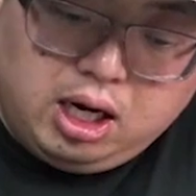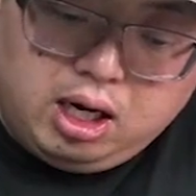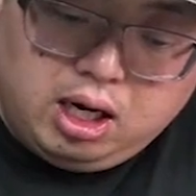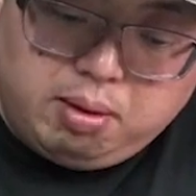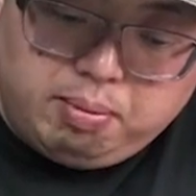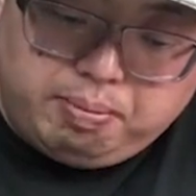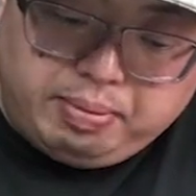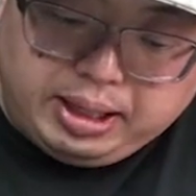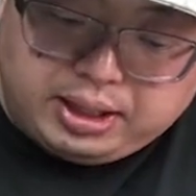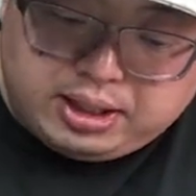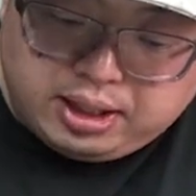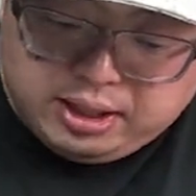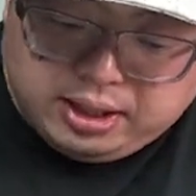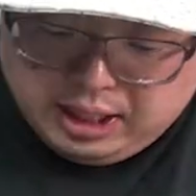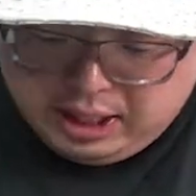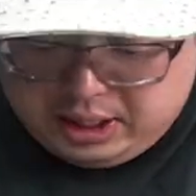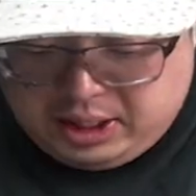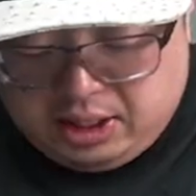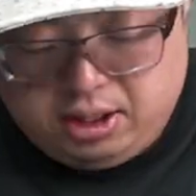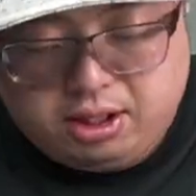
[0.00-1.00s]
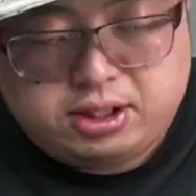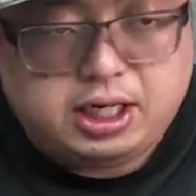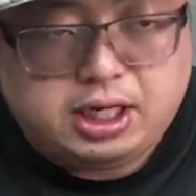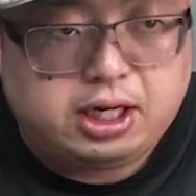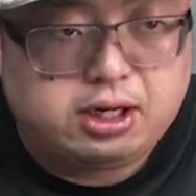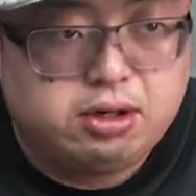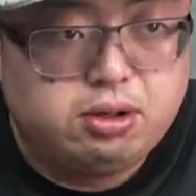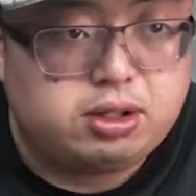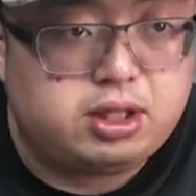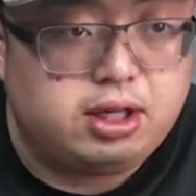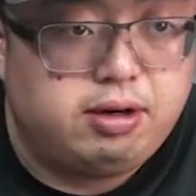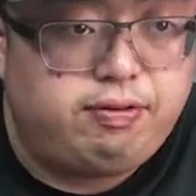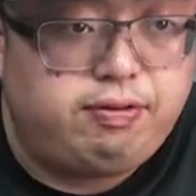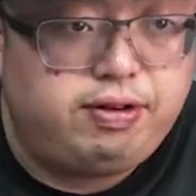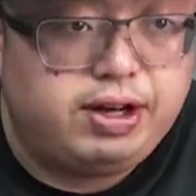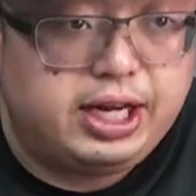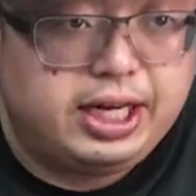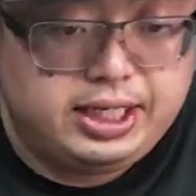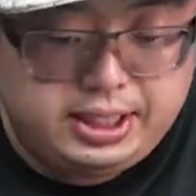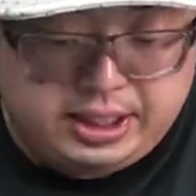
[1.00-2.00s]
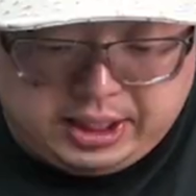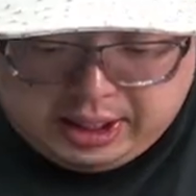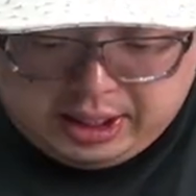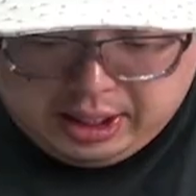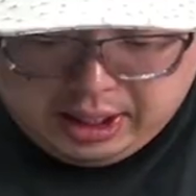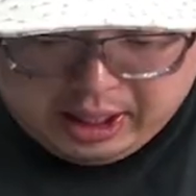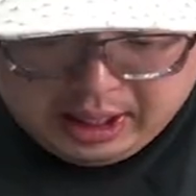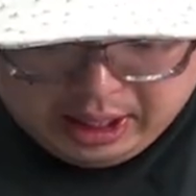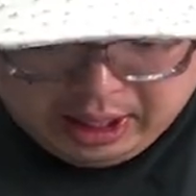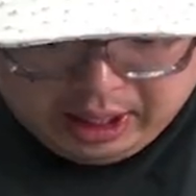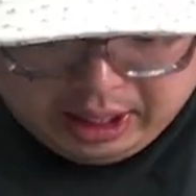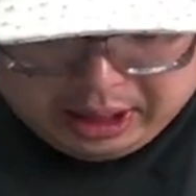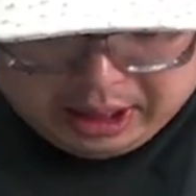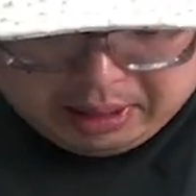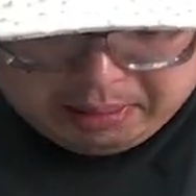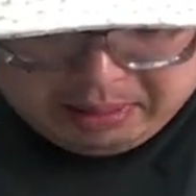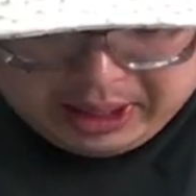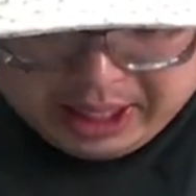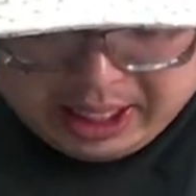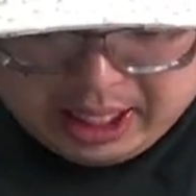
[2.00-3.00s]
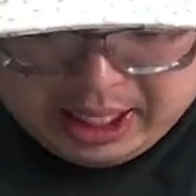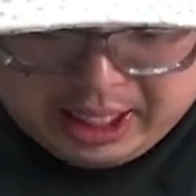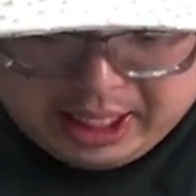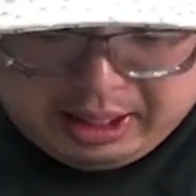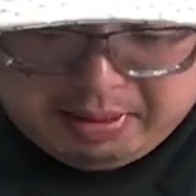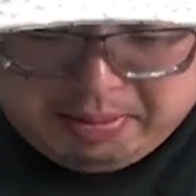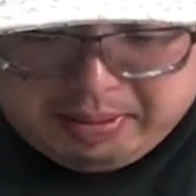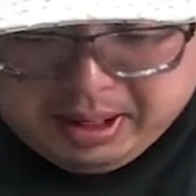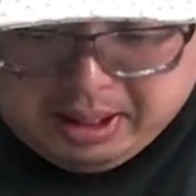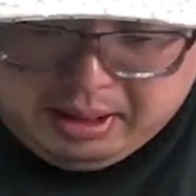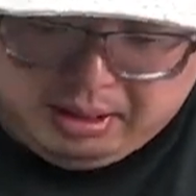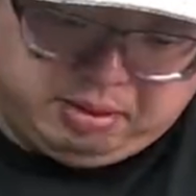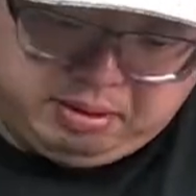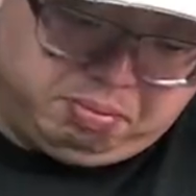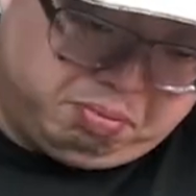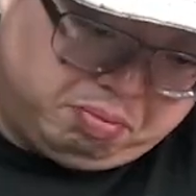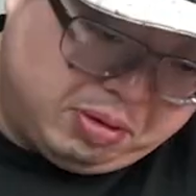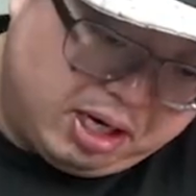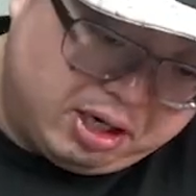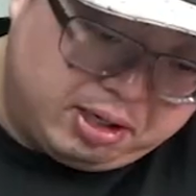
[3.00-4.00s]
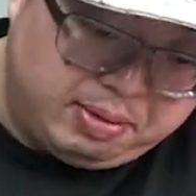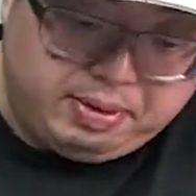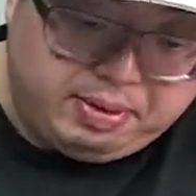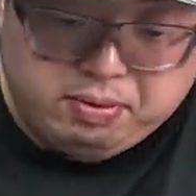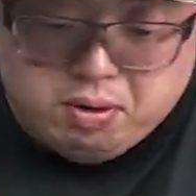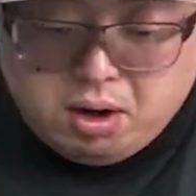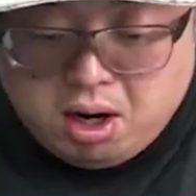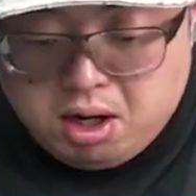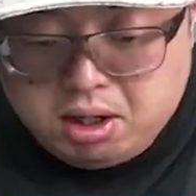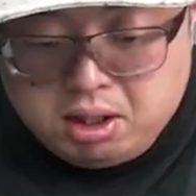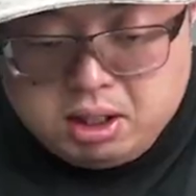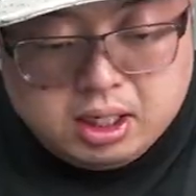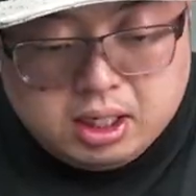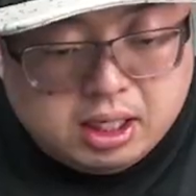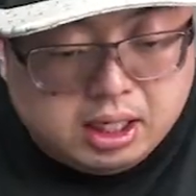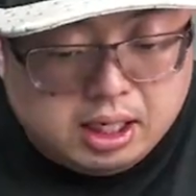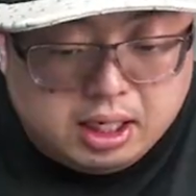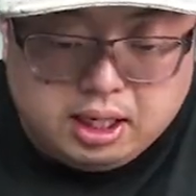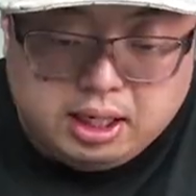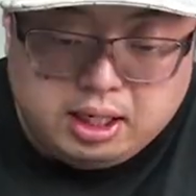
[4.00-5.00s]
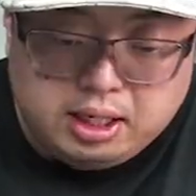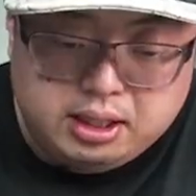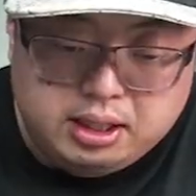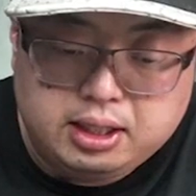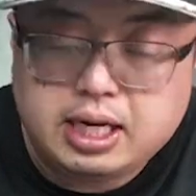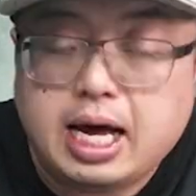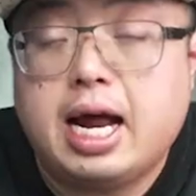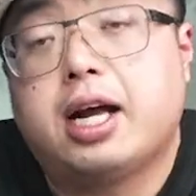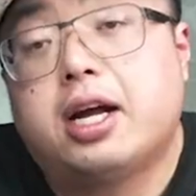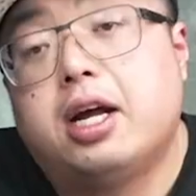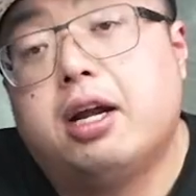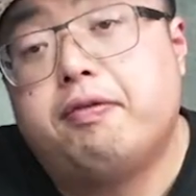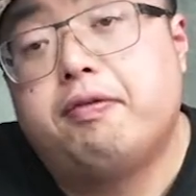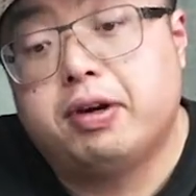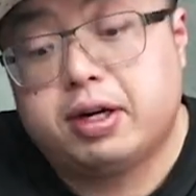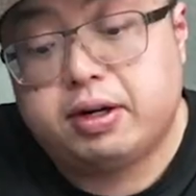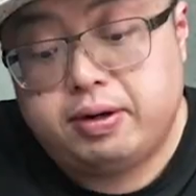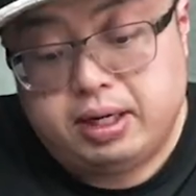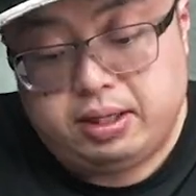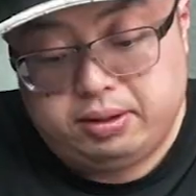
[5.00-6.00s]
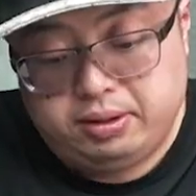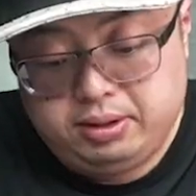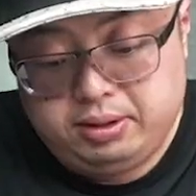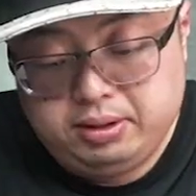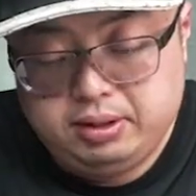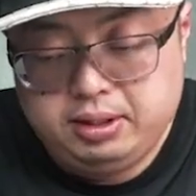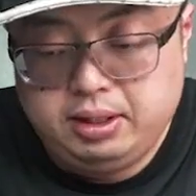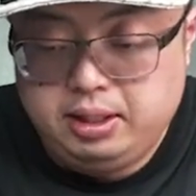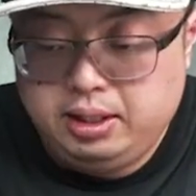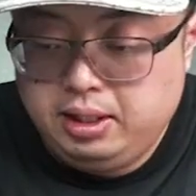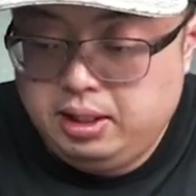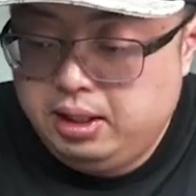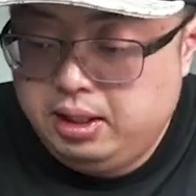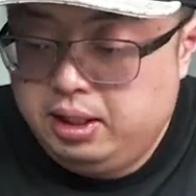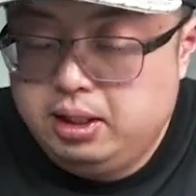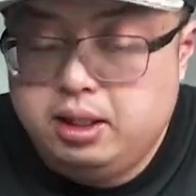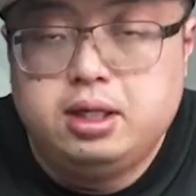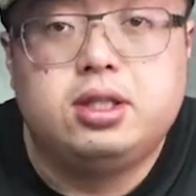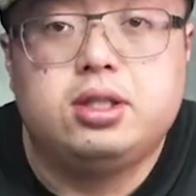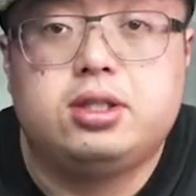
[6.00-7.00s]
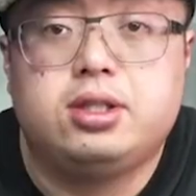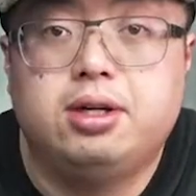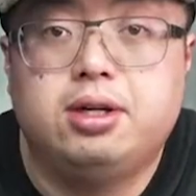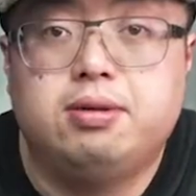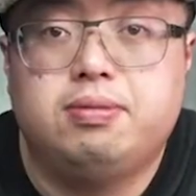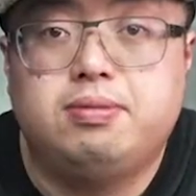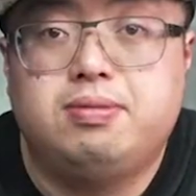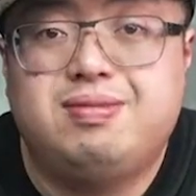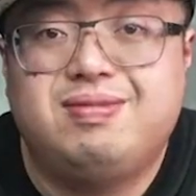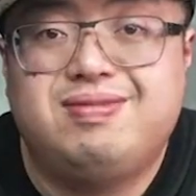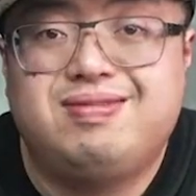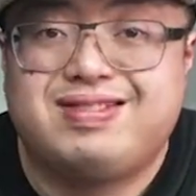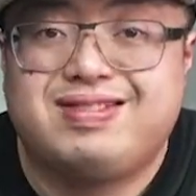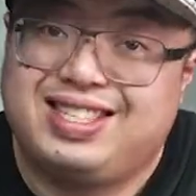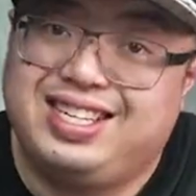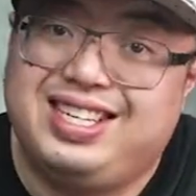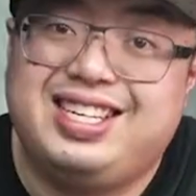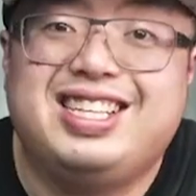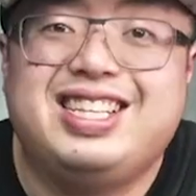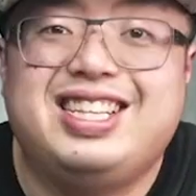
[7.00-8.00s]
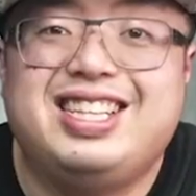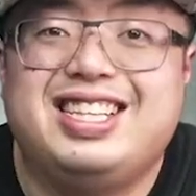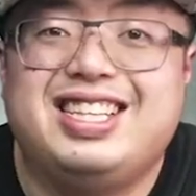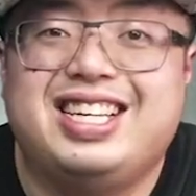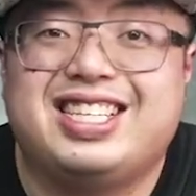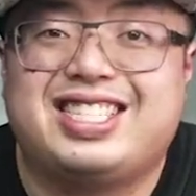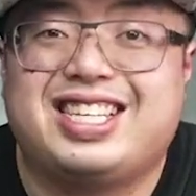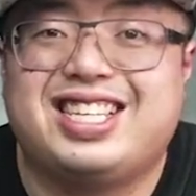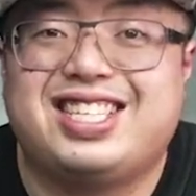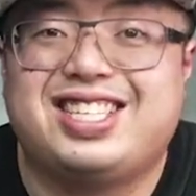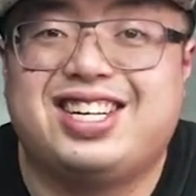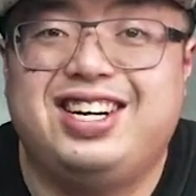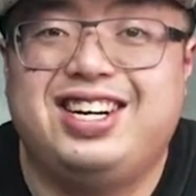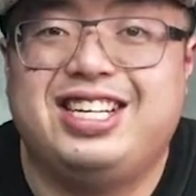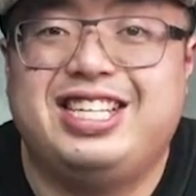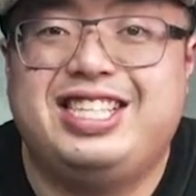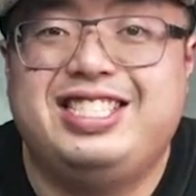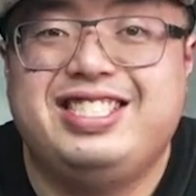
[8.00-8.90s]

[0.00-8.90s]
Based on this, it looks like it goes to the face and lights up the eye, but I could be wrong, and that I gotta figure out. So, let's get started.